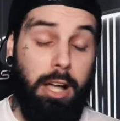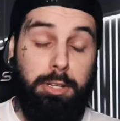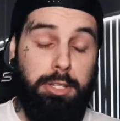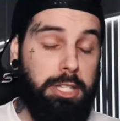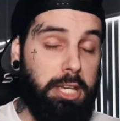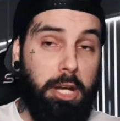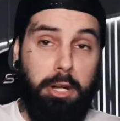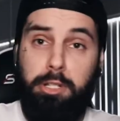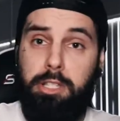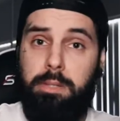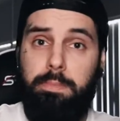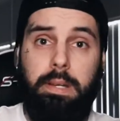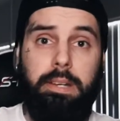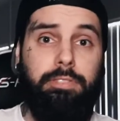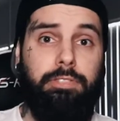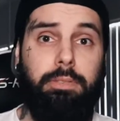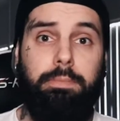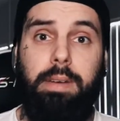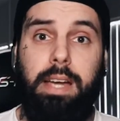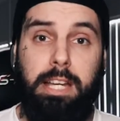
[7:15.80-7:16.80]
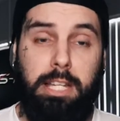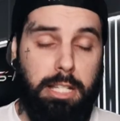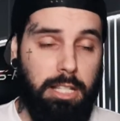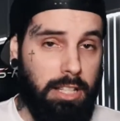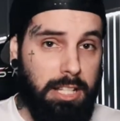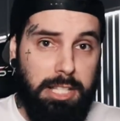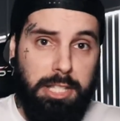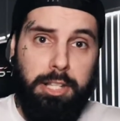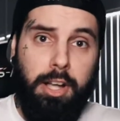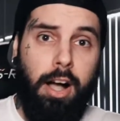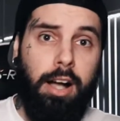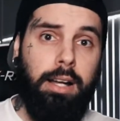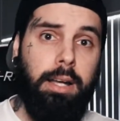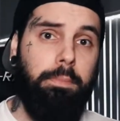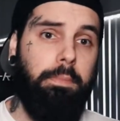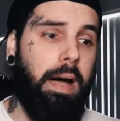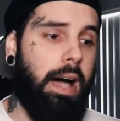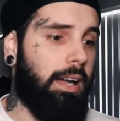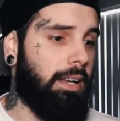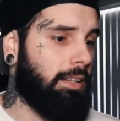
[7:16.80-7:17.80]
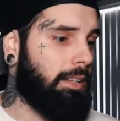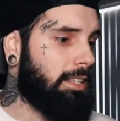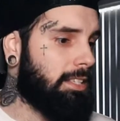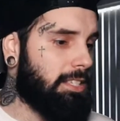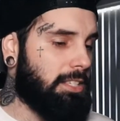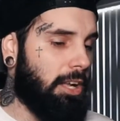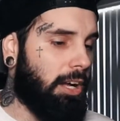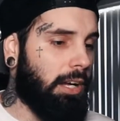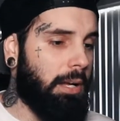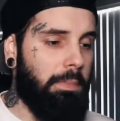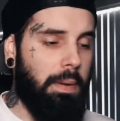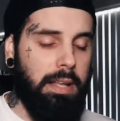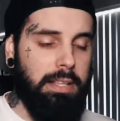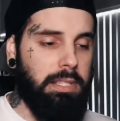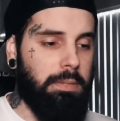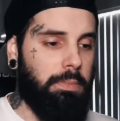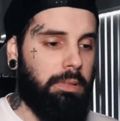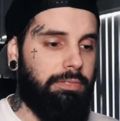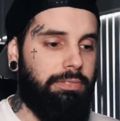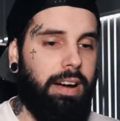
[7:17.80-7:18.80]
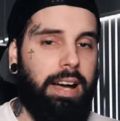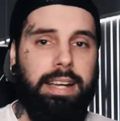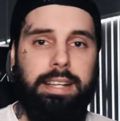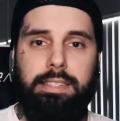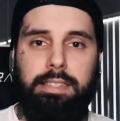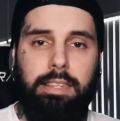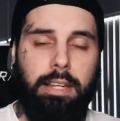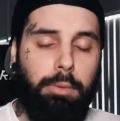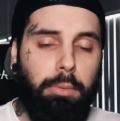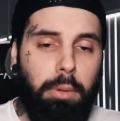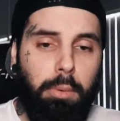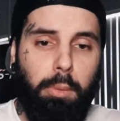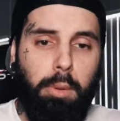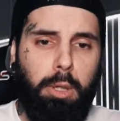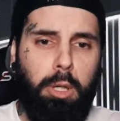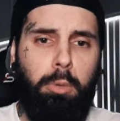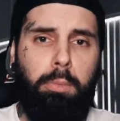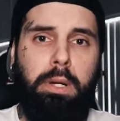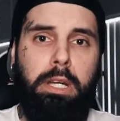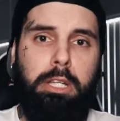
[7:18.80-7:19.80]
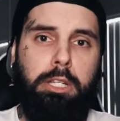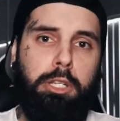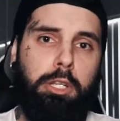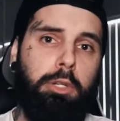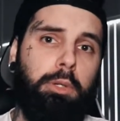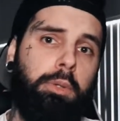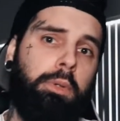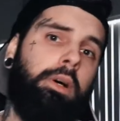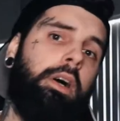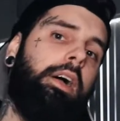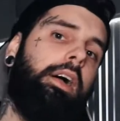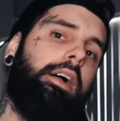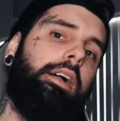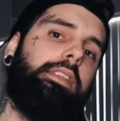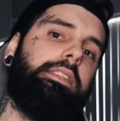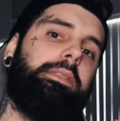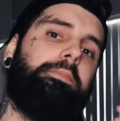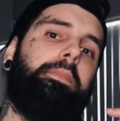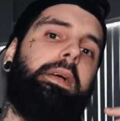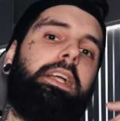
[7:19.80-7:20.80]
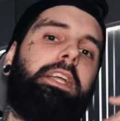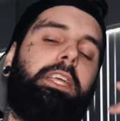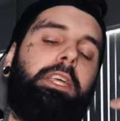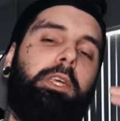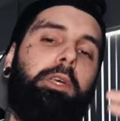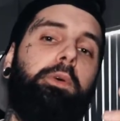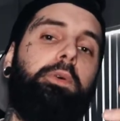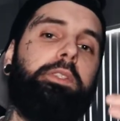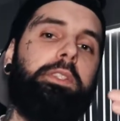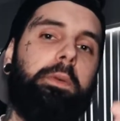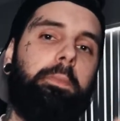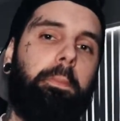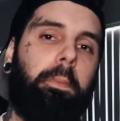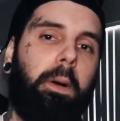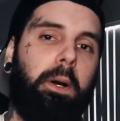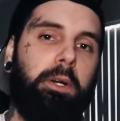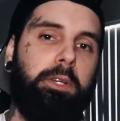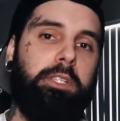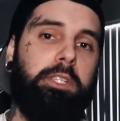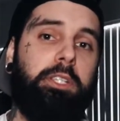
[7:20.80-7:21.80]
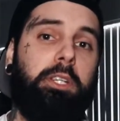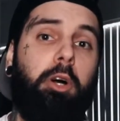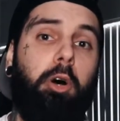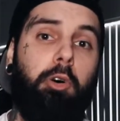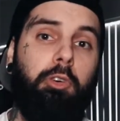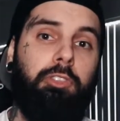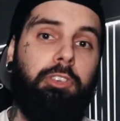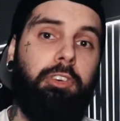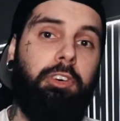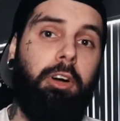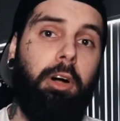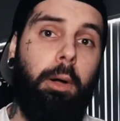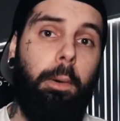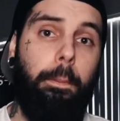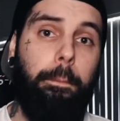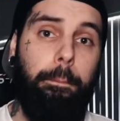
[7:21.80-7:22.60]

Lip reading: share some information. Let's talk about it. Let's talk about some advice. Like what can we do to make you as a person overall